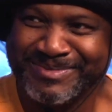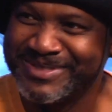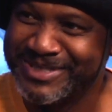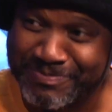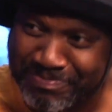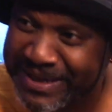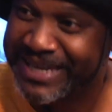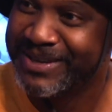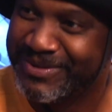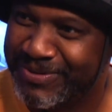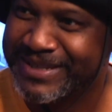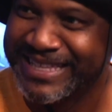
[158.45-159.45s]
just be
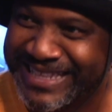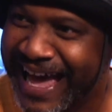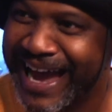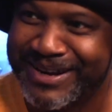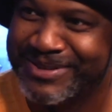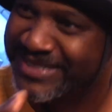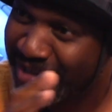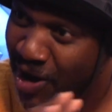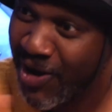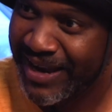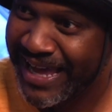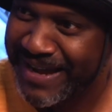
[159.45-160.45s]
with the Niners and
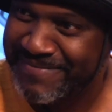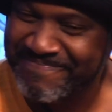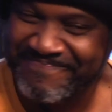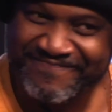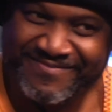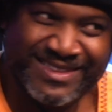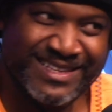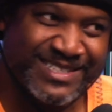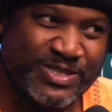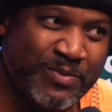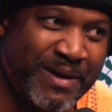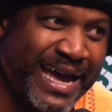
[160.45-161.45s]
all that.
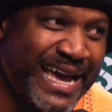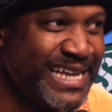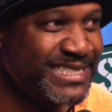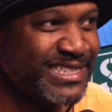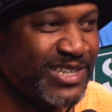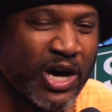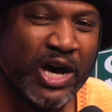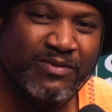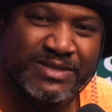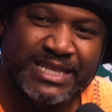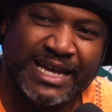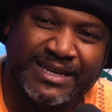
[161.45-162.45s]
So my agent called and
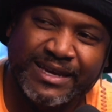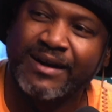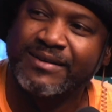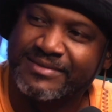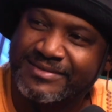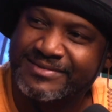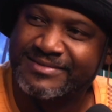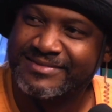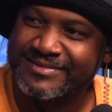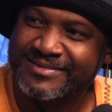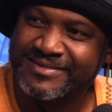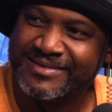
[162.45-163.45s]
was like, yo,
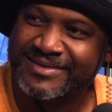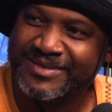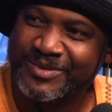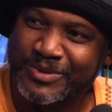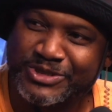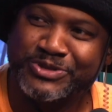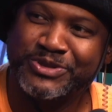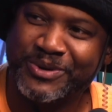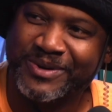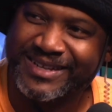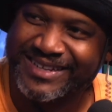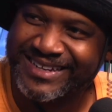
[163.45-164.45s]
what you doing?